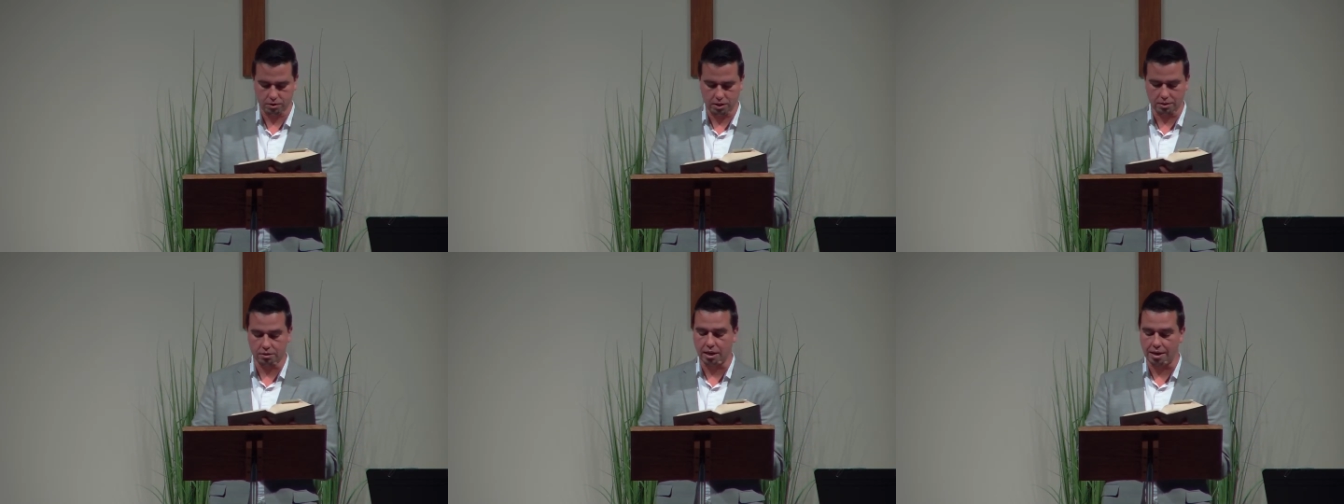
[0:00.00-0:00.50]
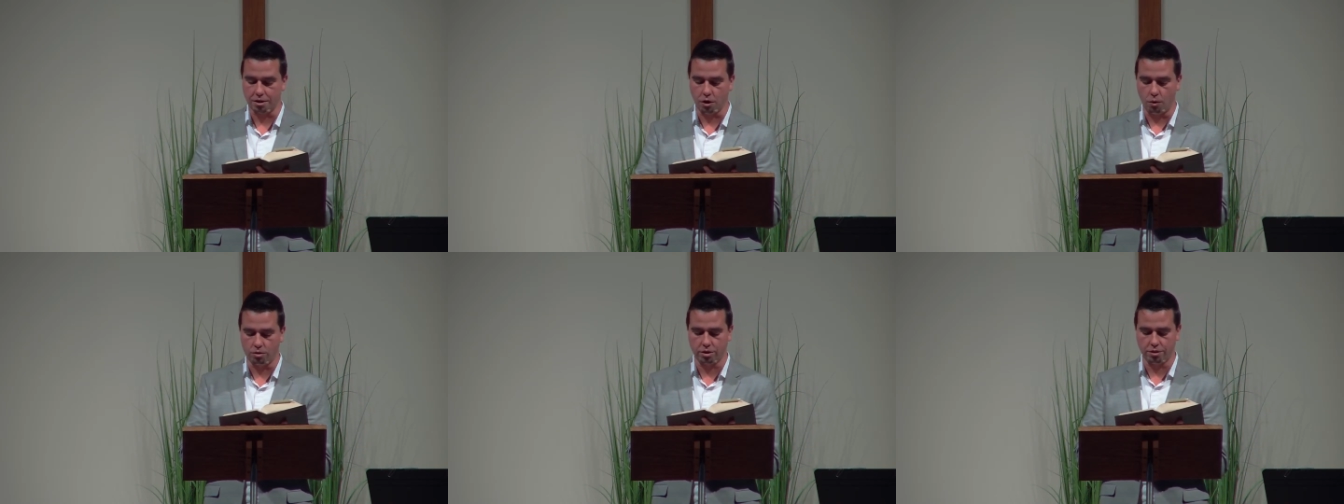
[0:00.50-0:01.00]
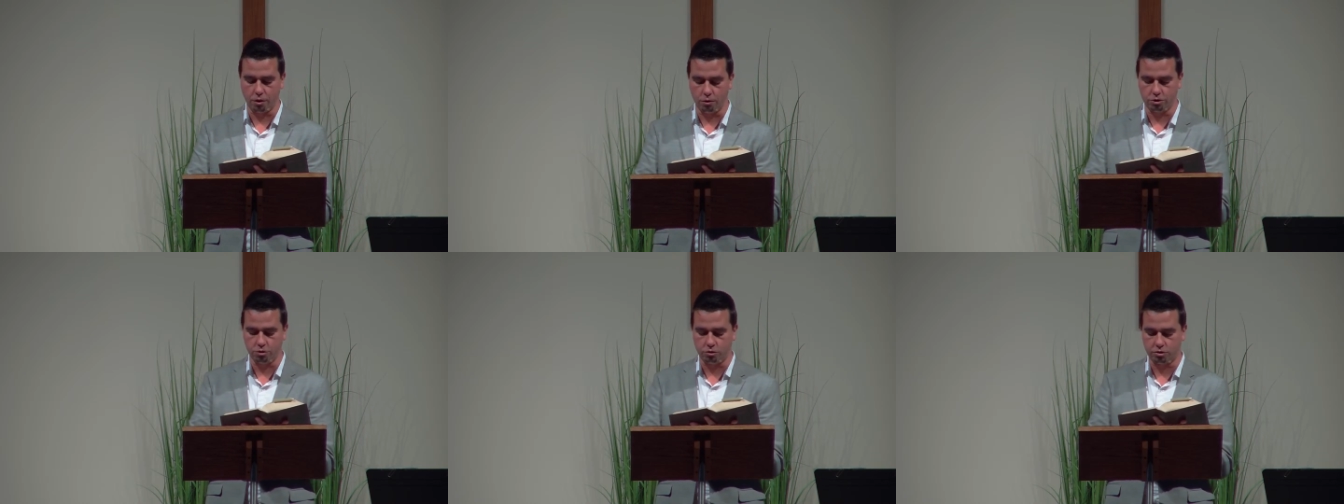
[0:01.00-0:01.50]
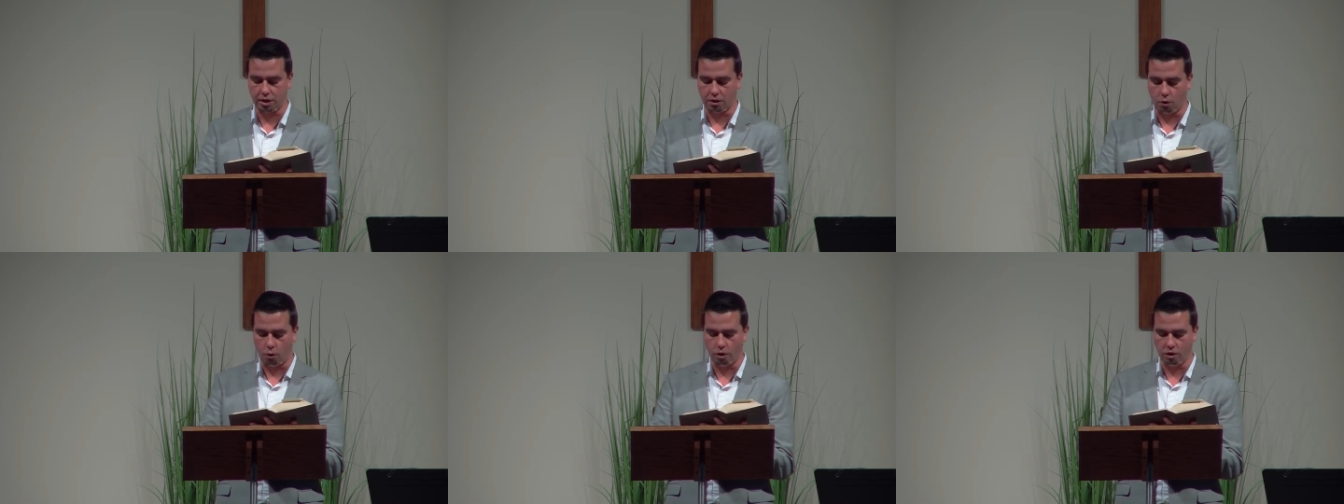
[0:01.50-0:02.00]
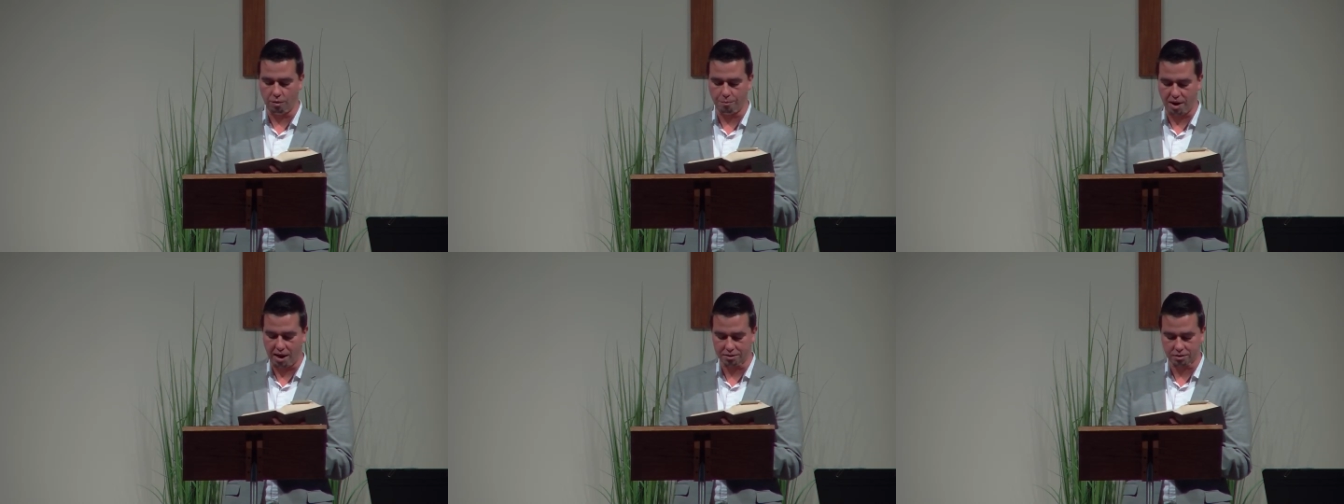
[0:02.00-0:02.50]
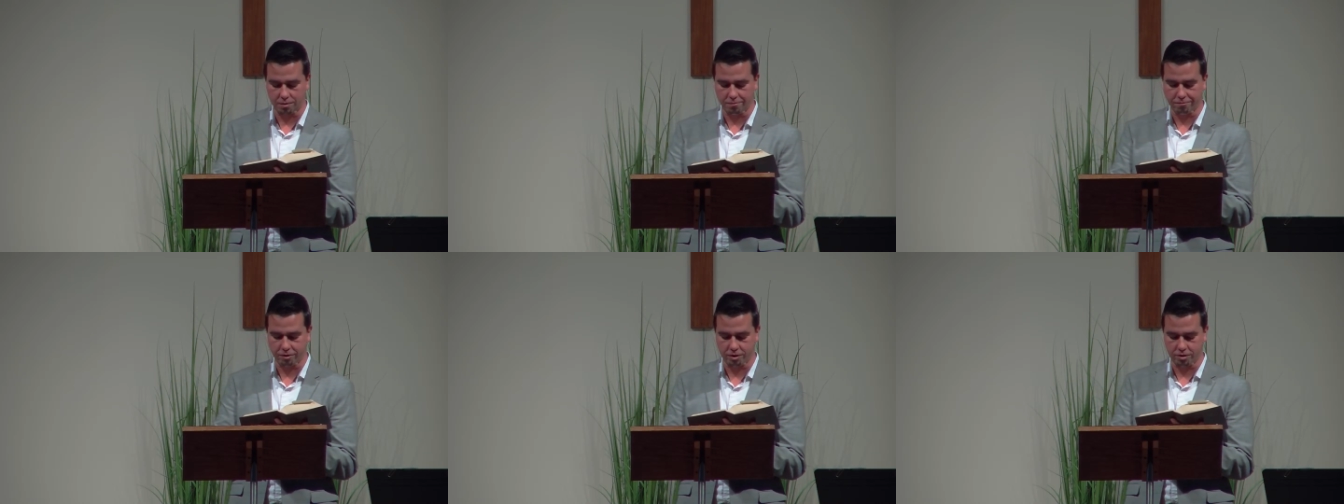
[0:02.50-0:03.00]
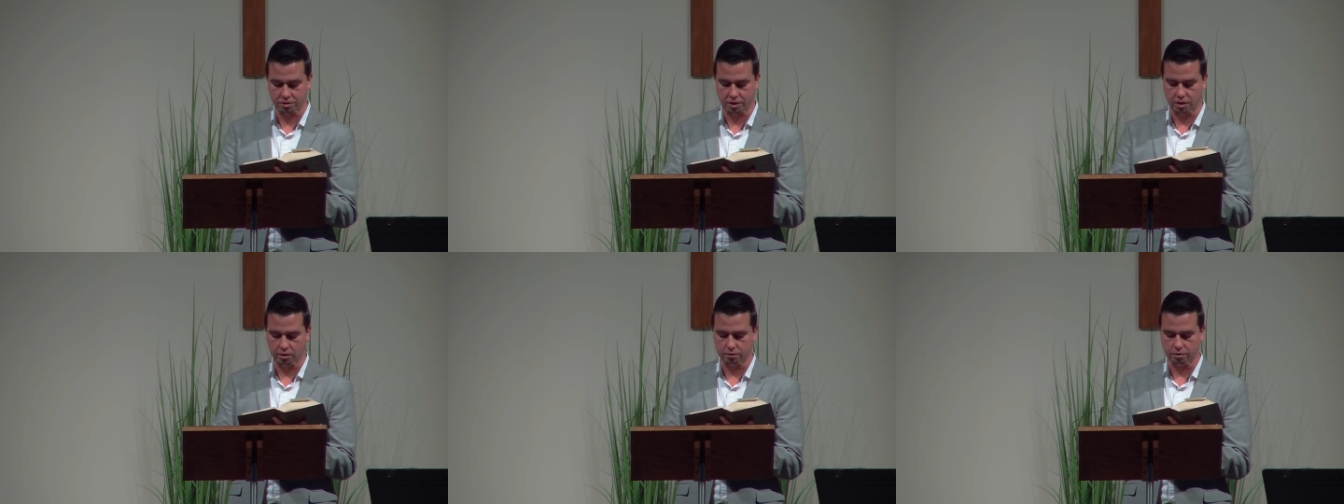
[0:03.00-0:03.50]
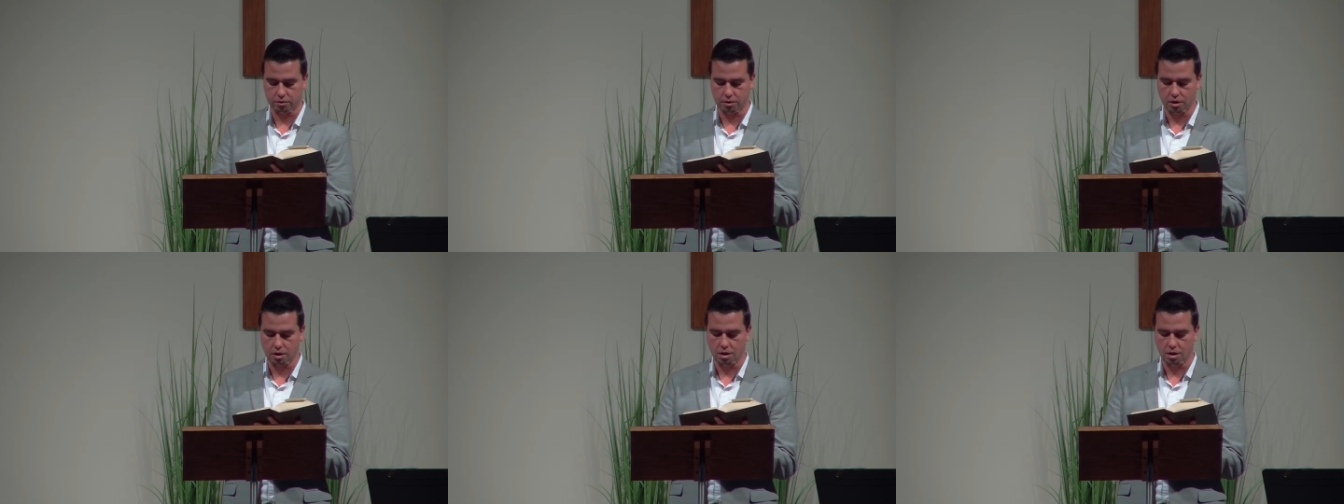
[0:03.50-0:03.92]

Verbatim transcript: Instead, go to those who sell oil and buy some for yourselves.